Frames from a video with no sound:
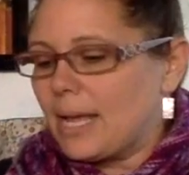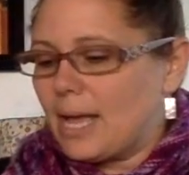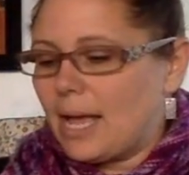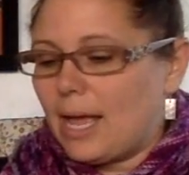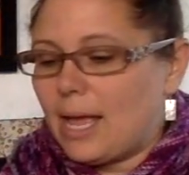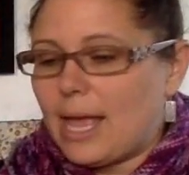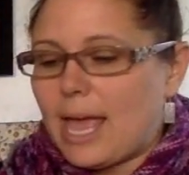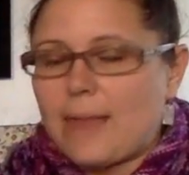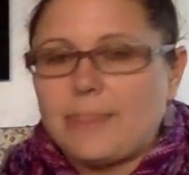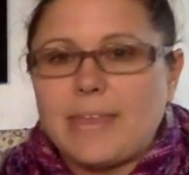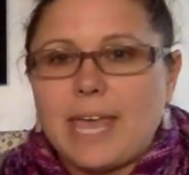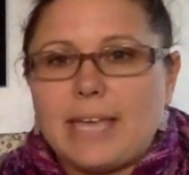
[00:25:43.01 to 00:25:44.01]

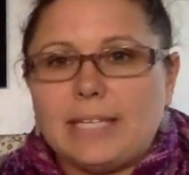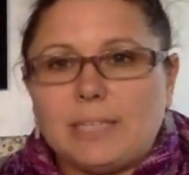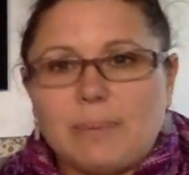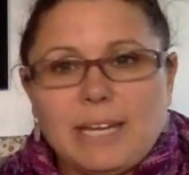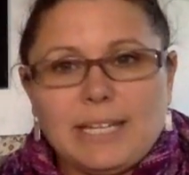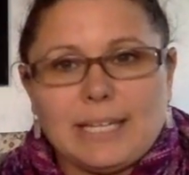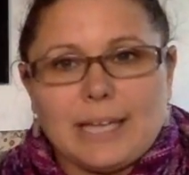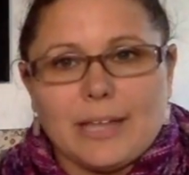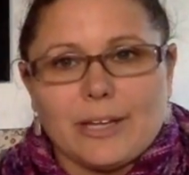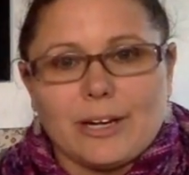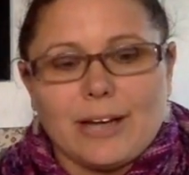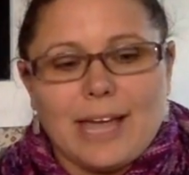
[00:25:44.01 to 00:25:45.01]
And they spin
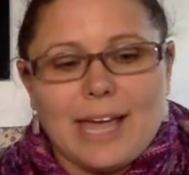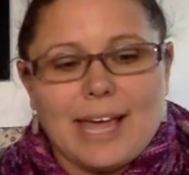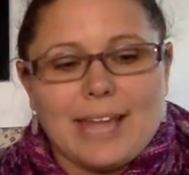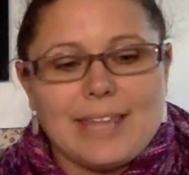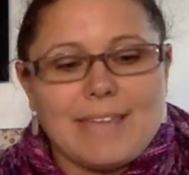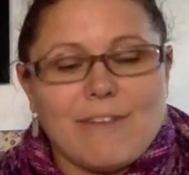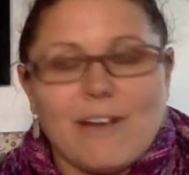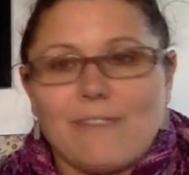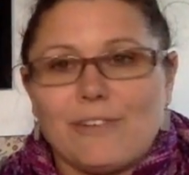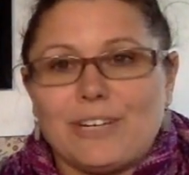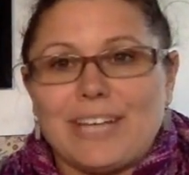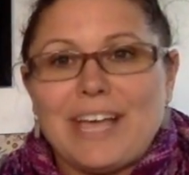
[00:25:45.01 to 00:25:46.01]
together, and they've
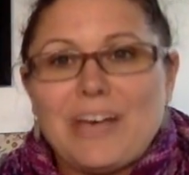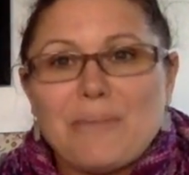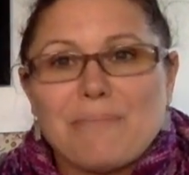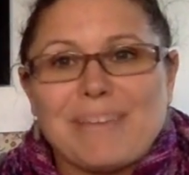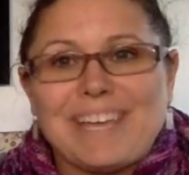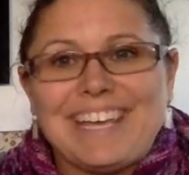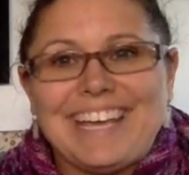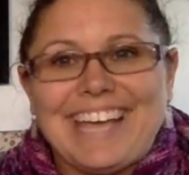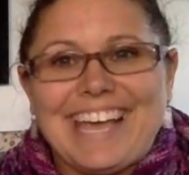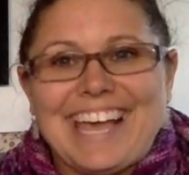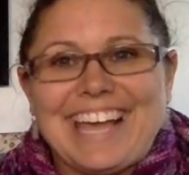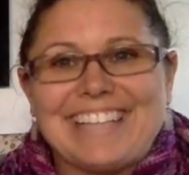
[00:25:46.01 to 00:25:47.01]
offered to help me,
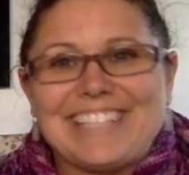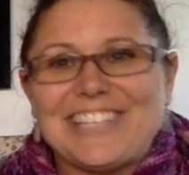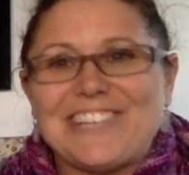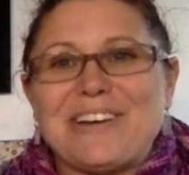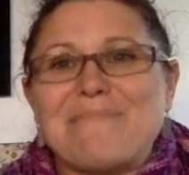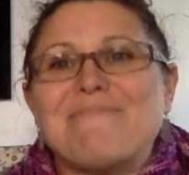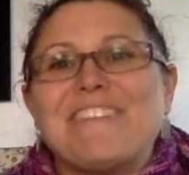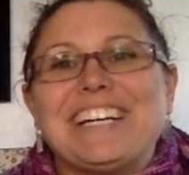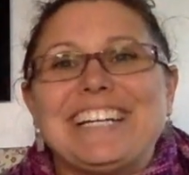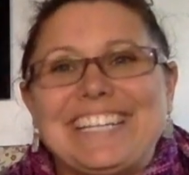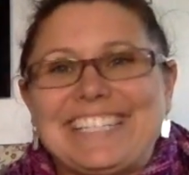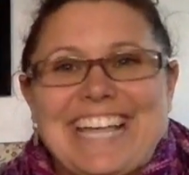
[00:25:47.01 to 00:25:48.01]
and so I'm
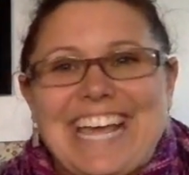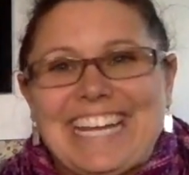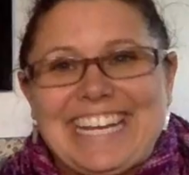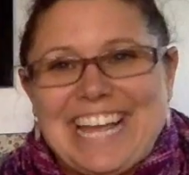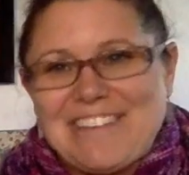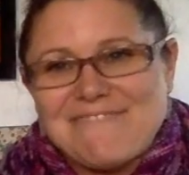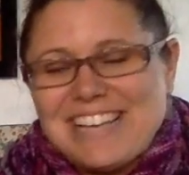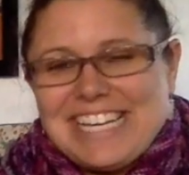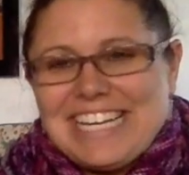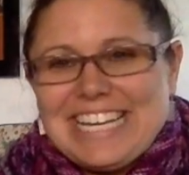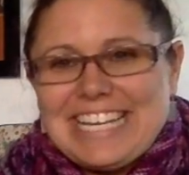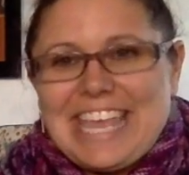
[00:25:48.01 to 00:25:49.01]
very excited. I
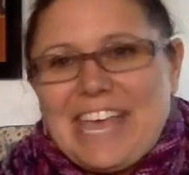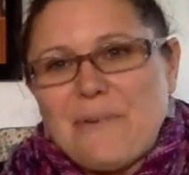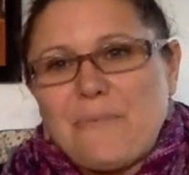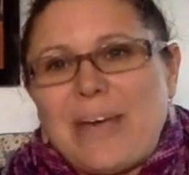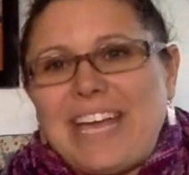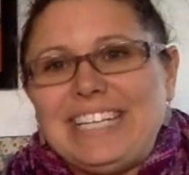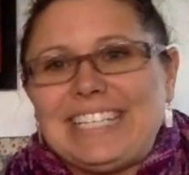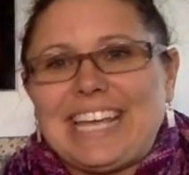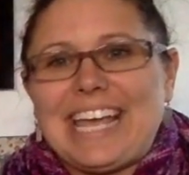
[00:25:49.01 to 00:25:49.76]
can't wait.